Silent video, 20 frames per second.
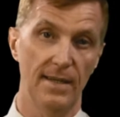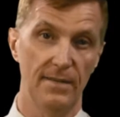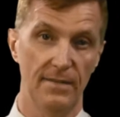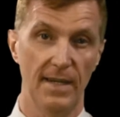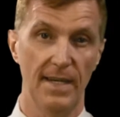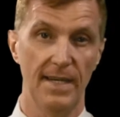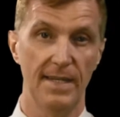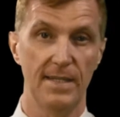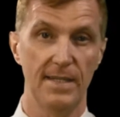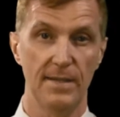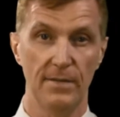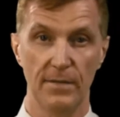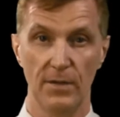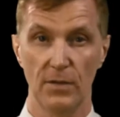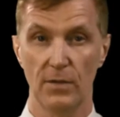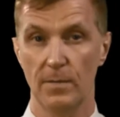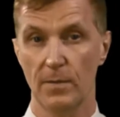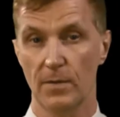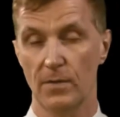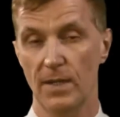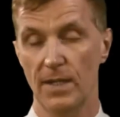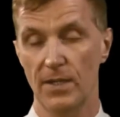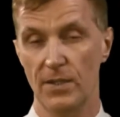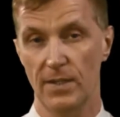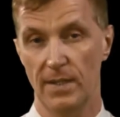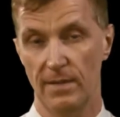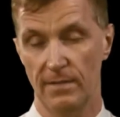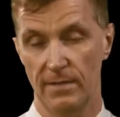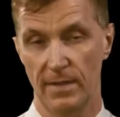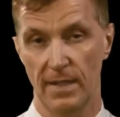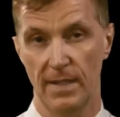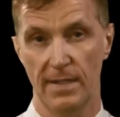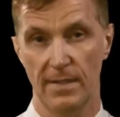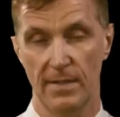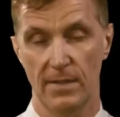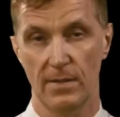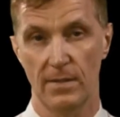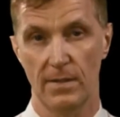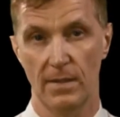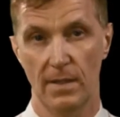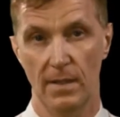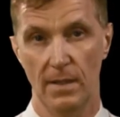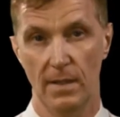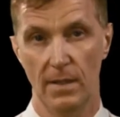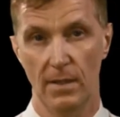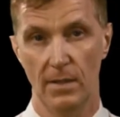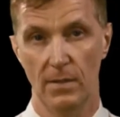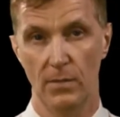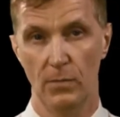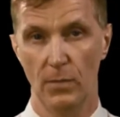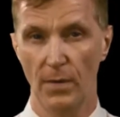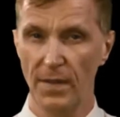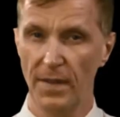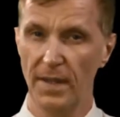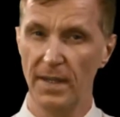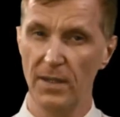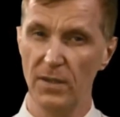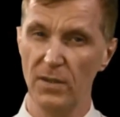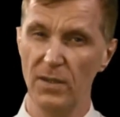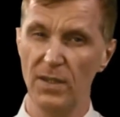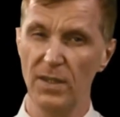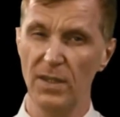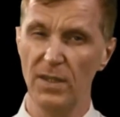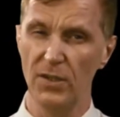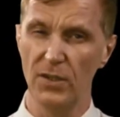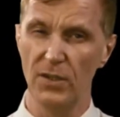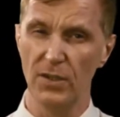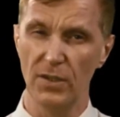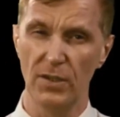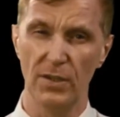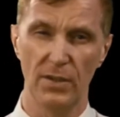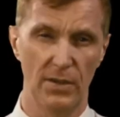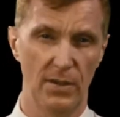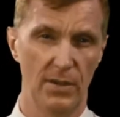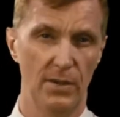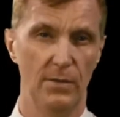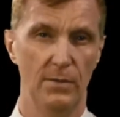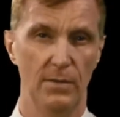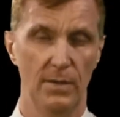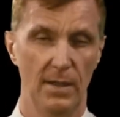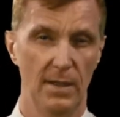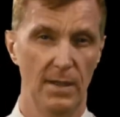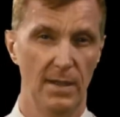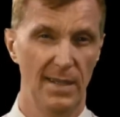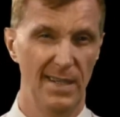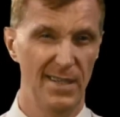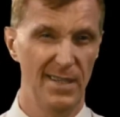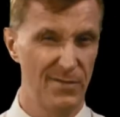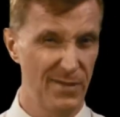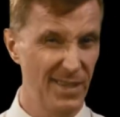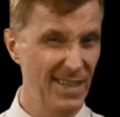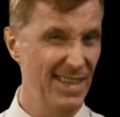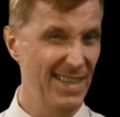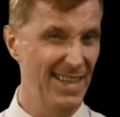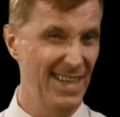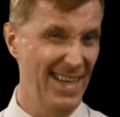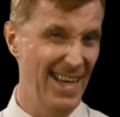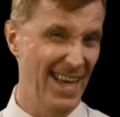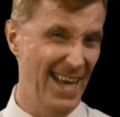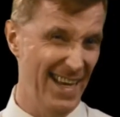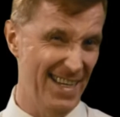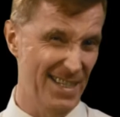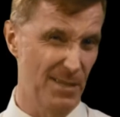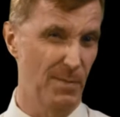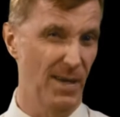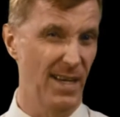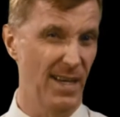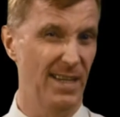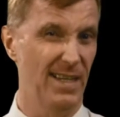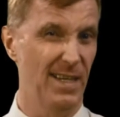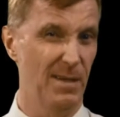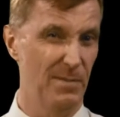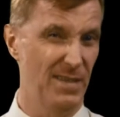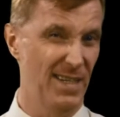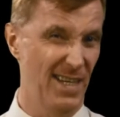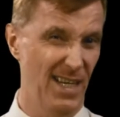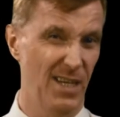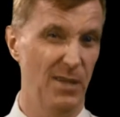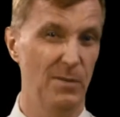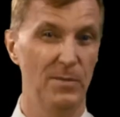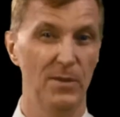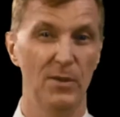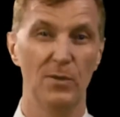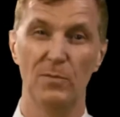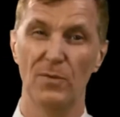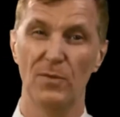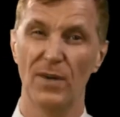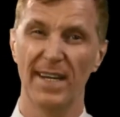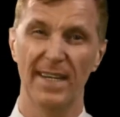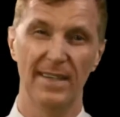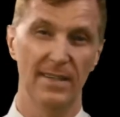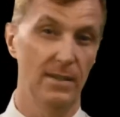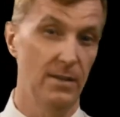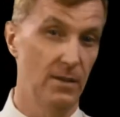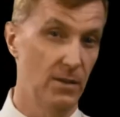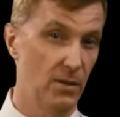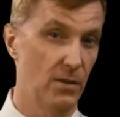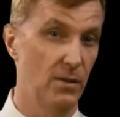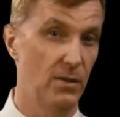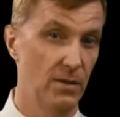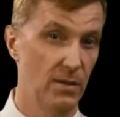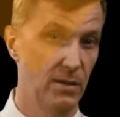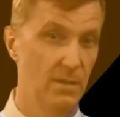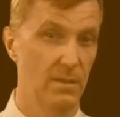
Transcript: advice of your immigration advisor, the one thing you shouldn't do is really expect them to help you break the law.